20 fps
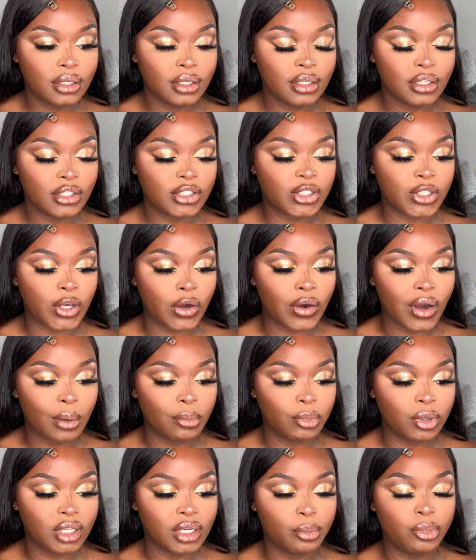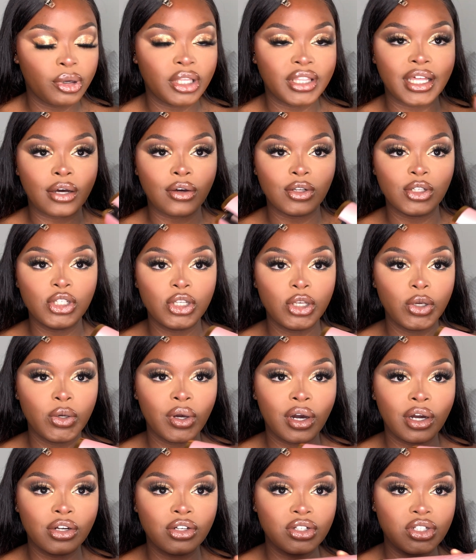So I'm going to put that on
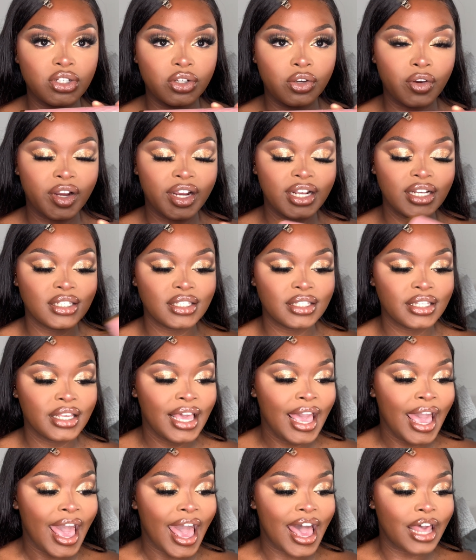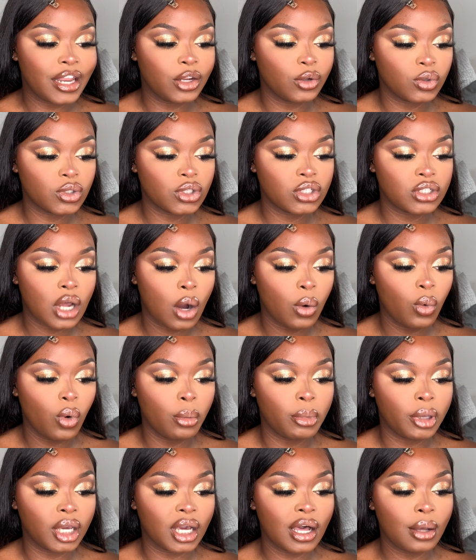200 degrees and it will start
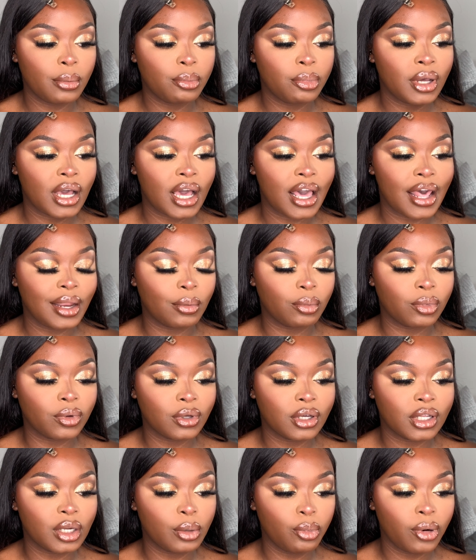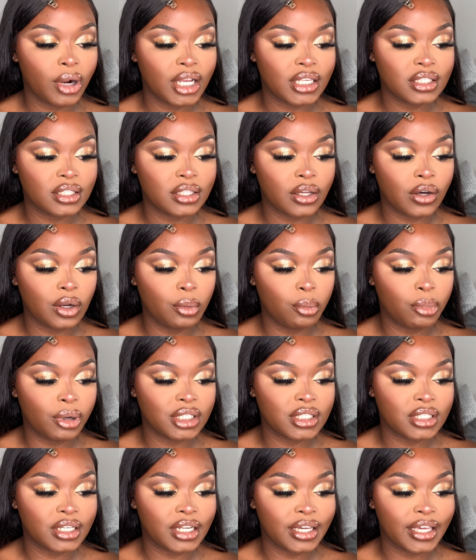warming up, and I'm going to press the on
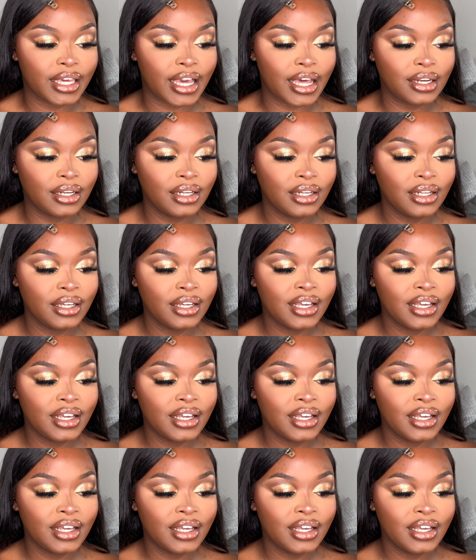button again